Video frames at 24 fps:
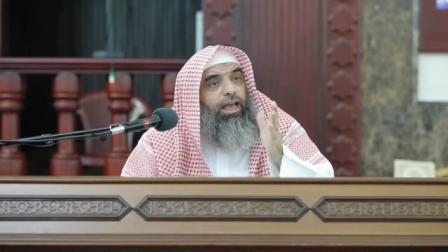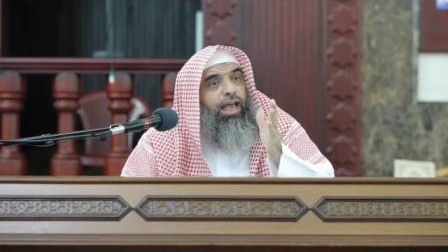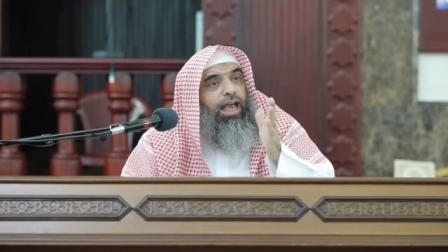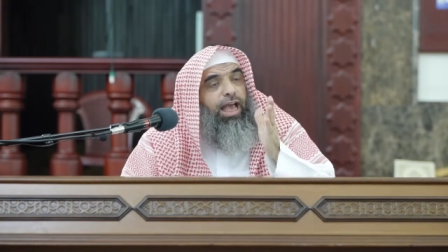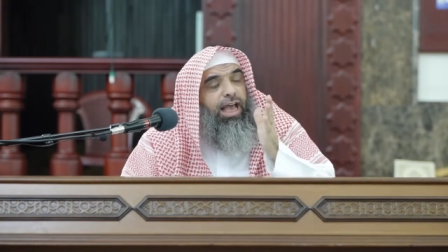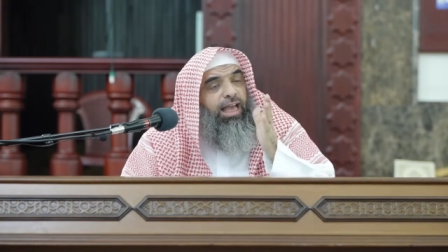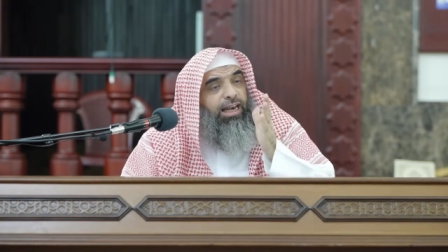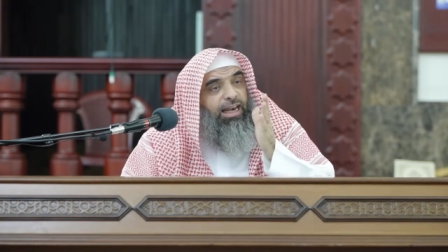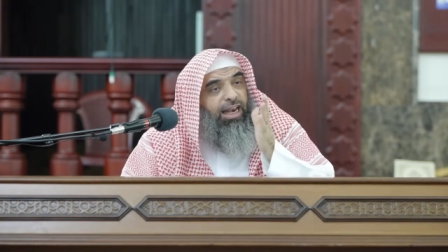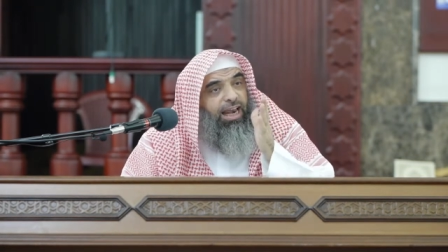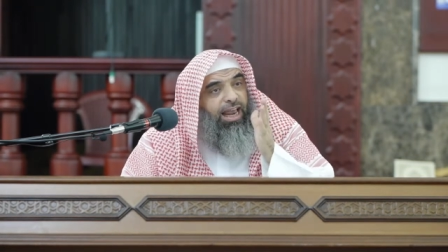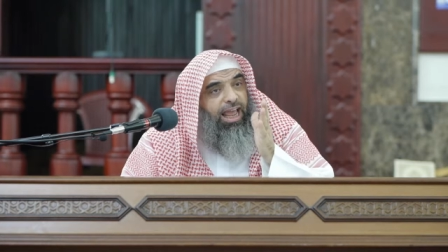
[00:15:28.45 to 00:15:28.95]

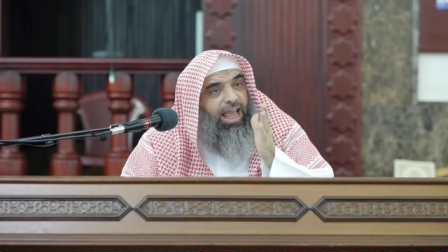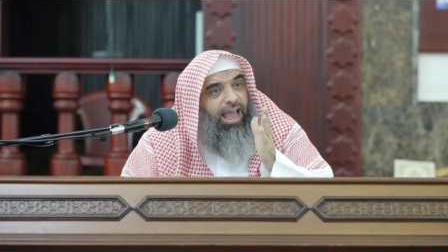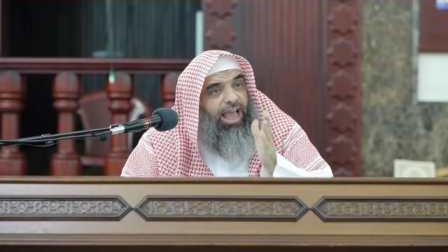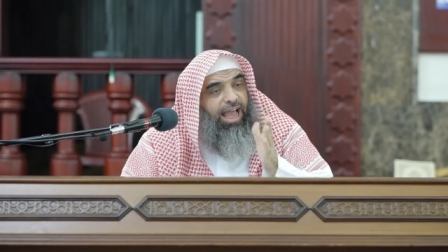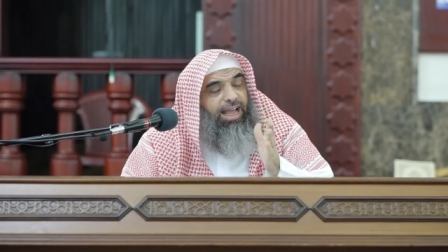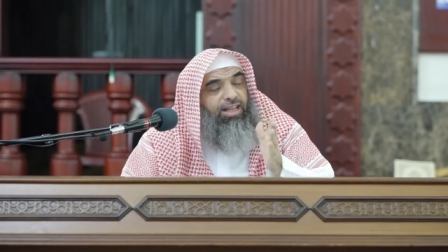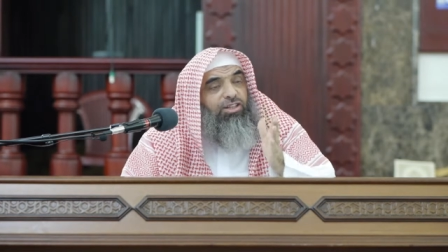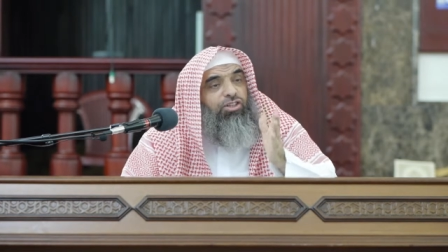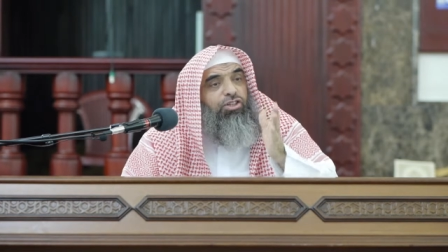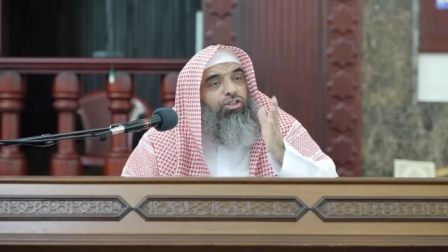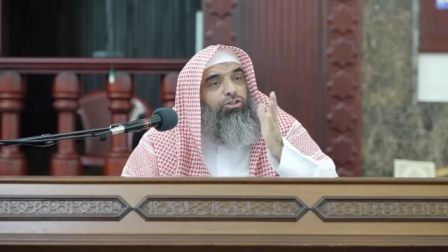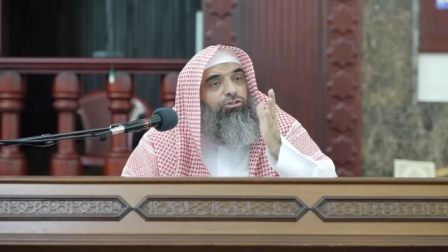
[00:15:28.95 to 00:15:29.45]
and
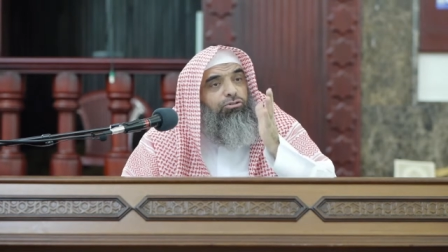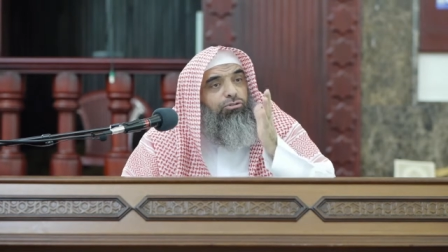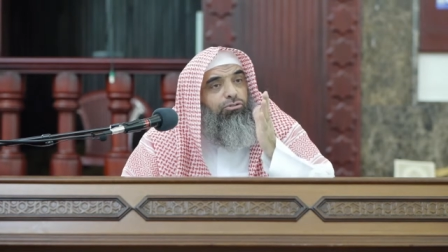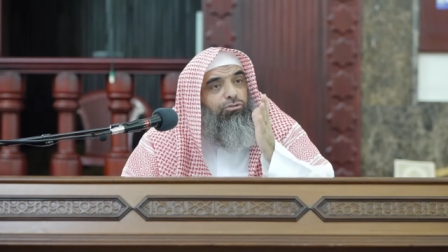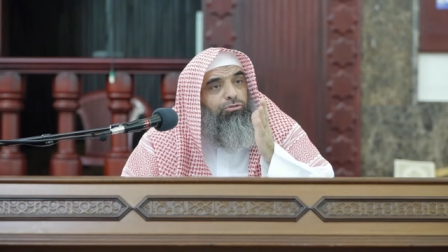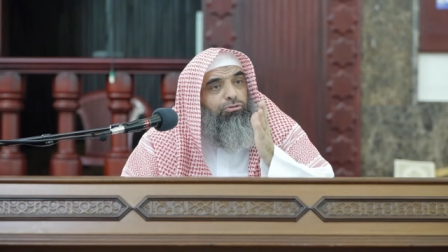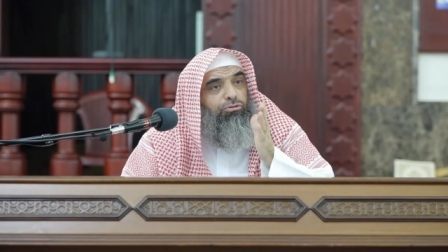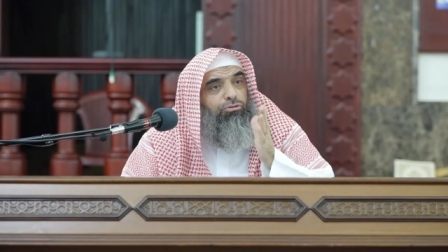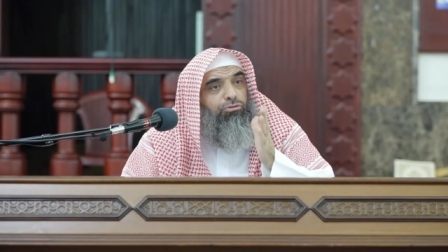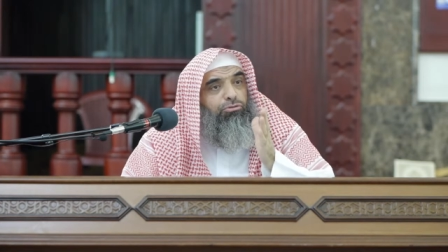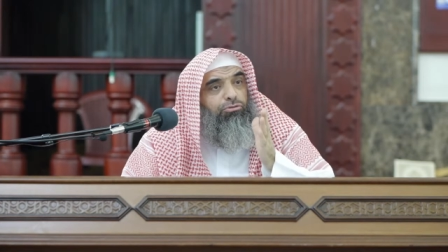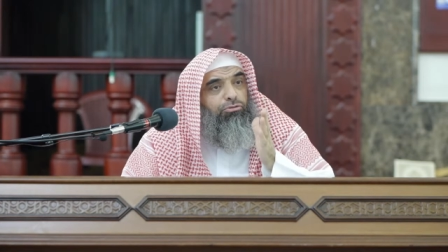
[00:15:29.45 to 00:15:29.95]
has
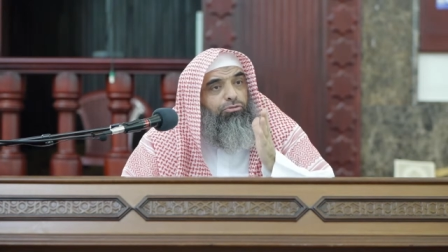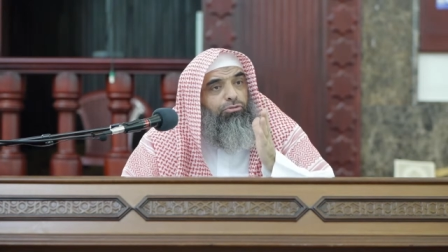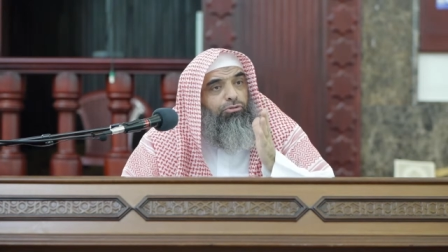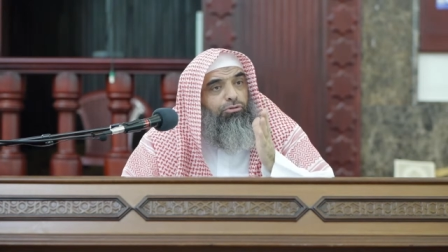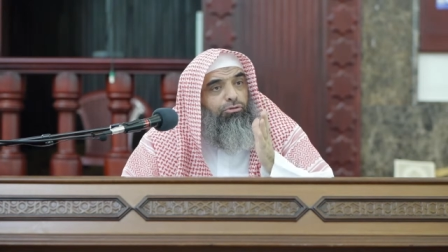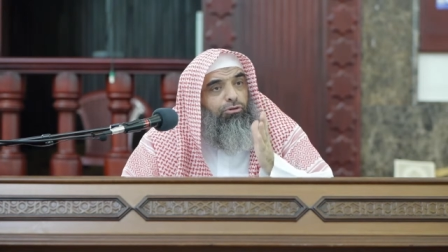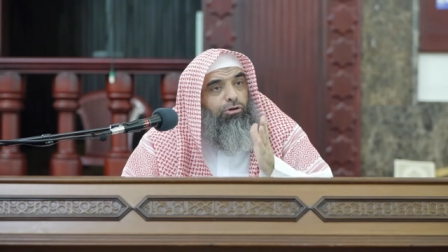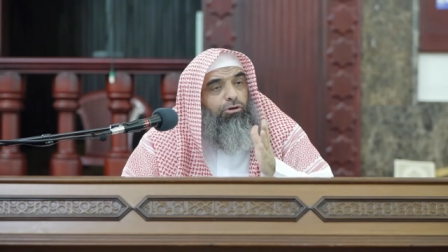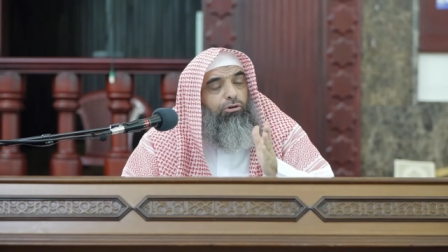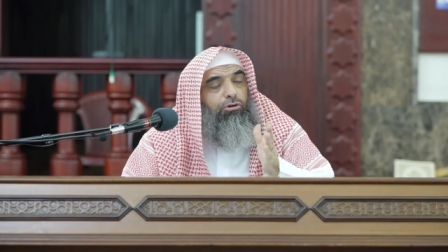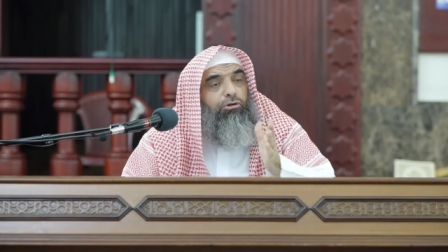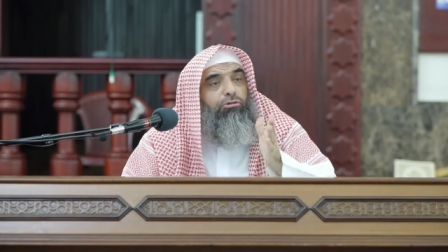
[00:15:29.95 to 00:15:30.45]
to
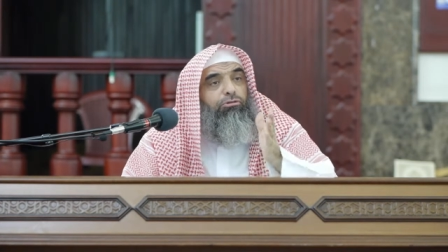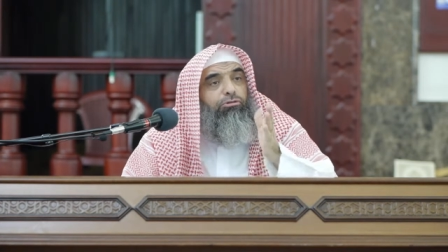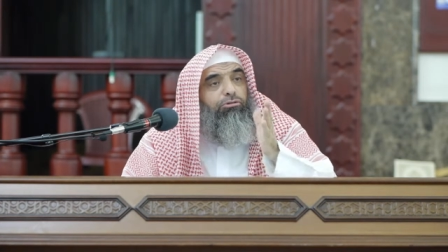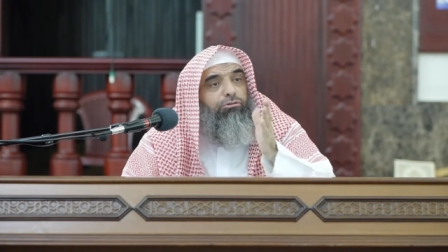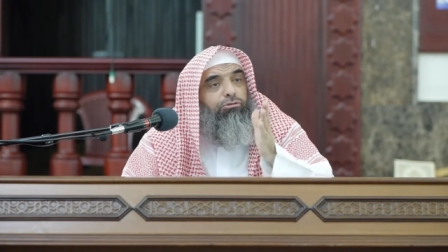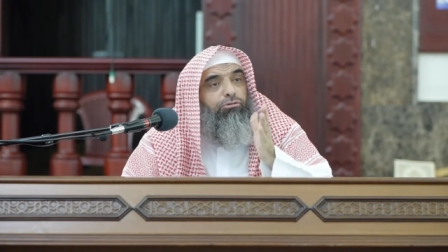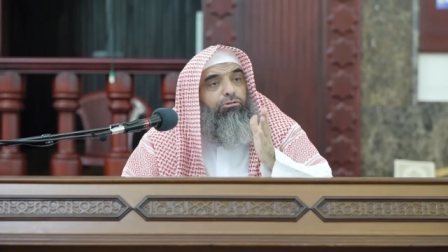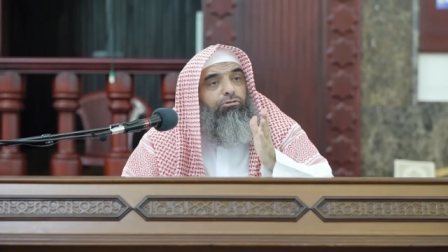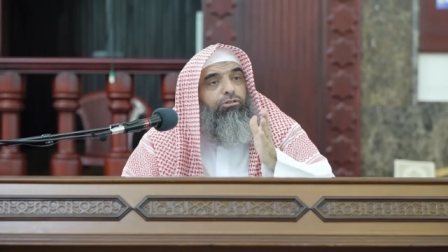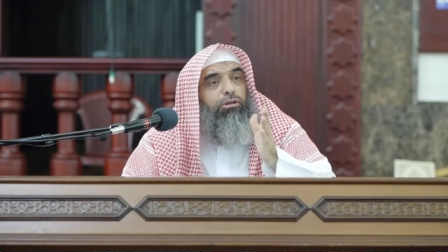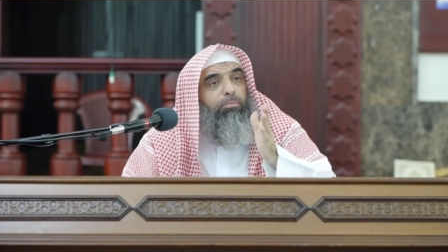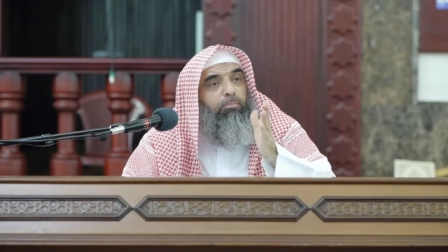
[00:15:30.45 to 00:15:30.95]
go
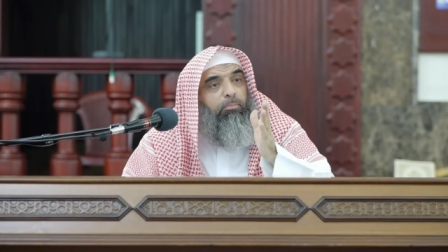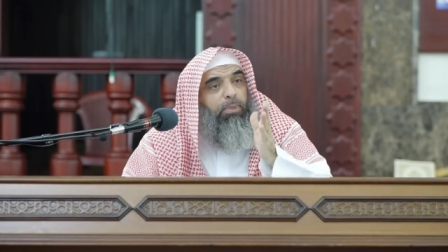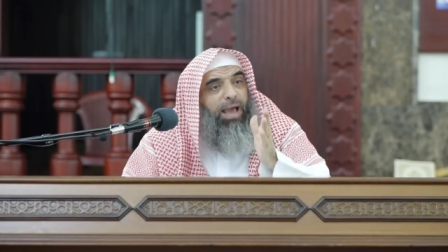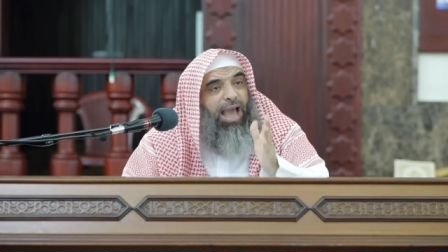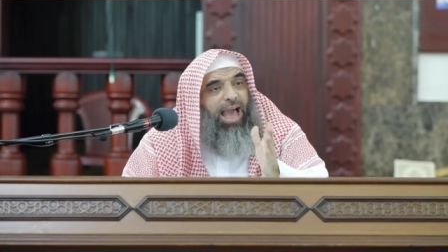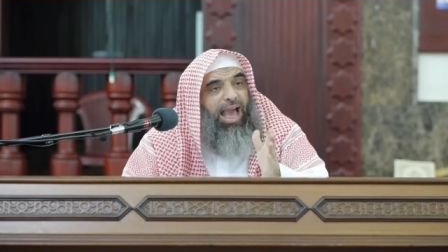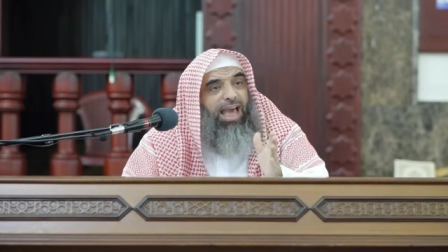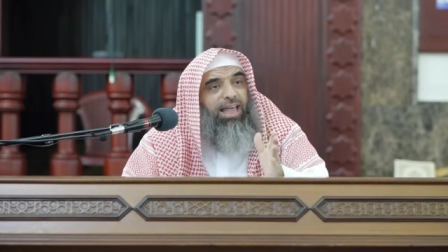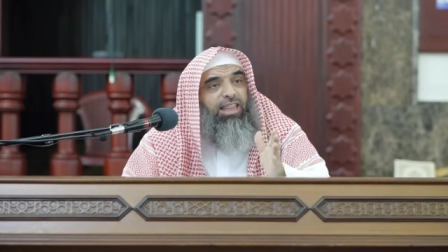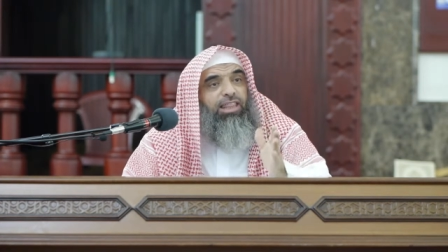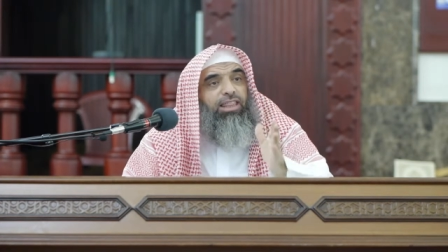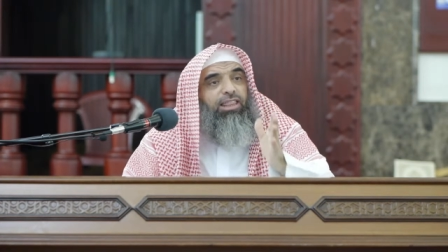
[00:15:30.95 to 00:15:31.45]
through the
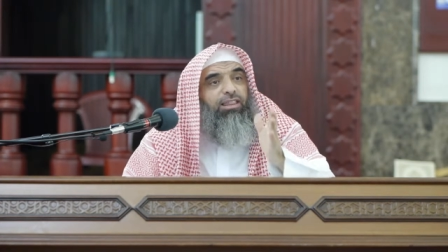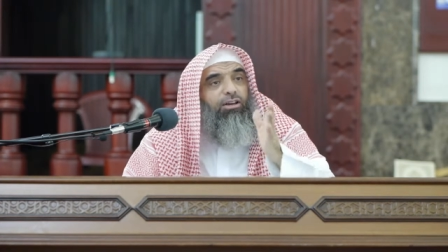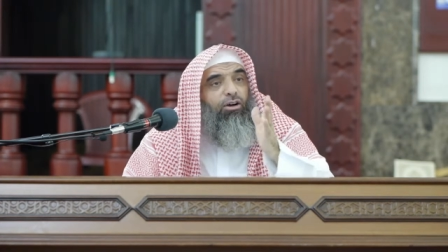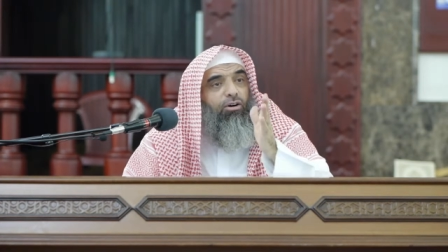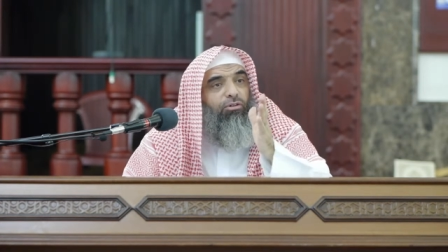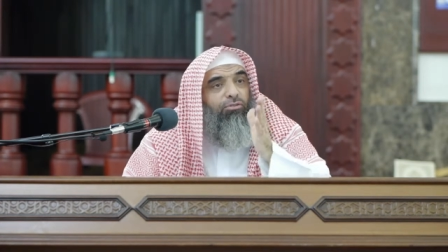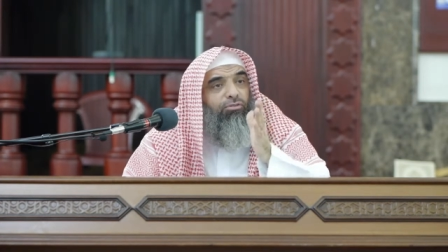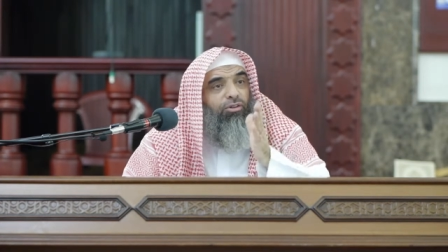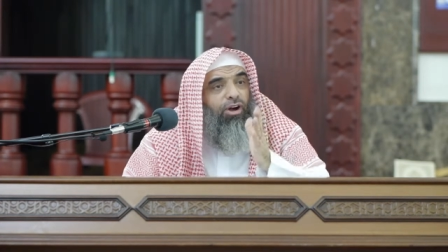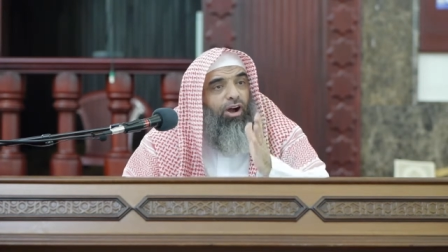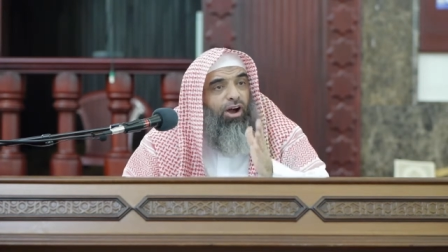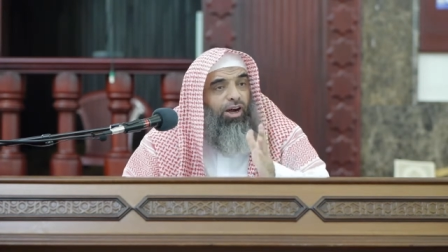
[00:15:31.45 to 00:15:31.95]
path
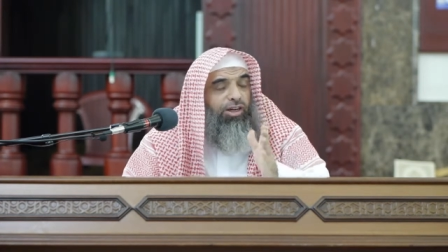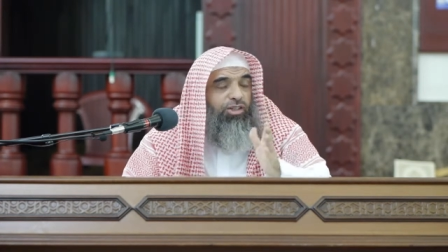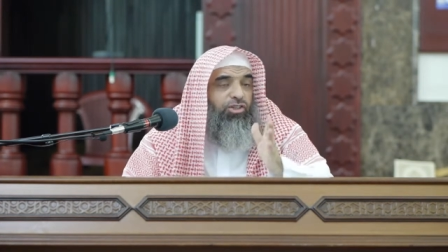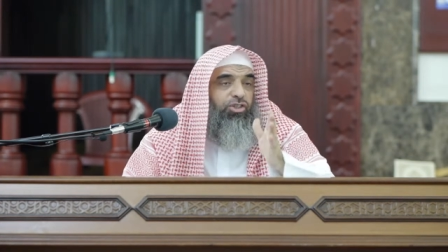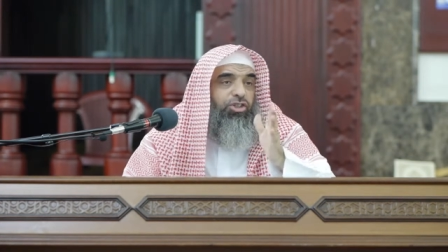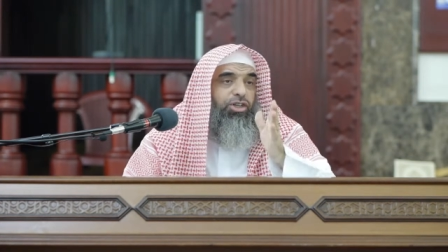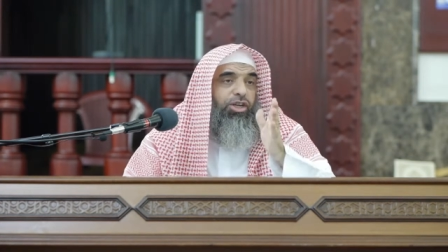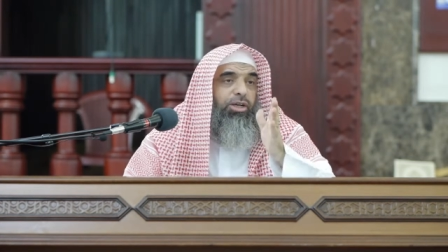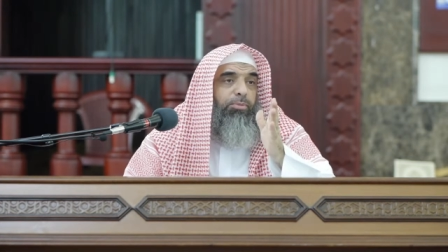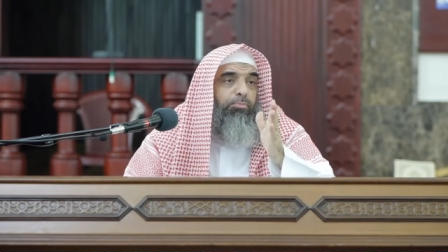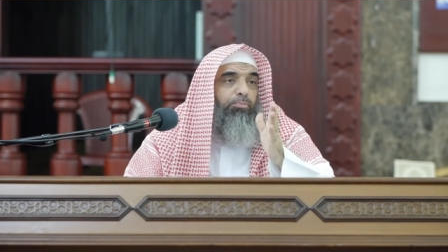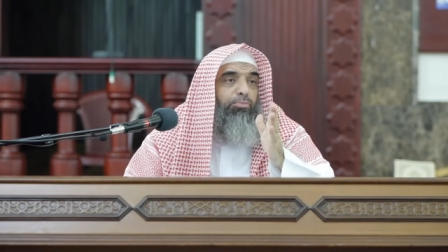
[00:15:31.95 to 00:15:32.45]
of
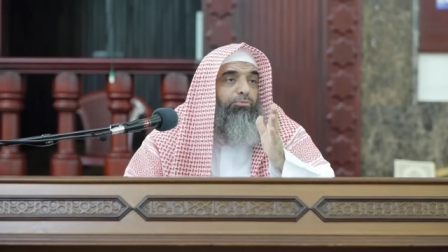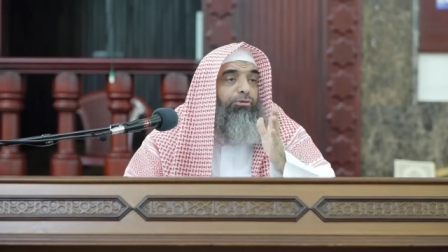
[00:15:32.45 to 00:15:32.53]
hardship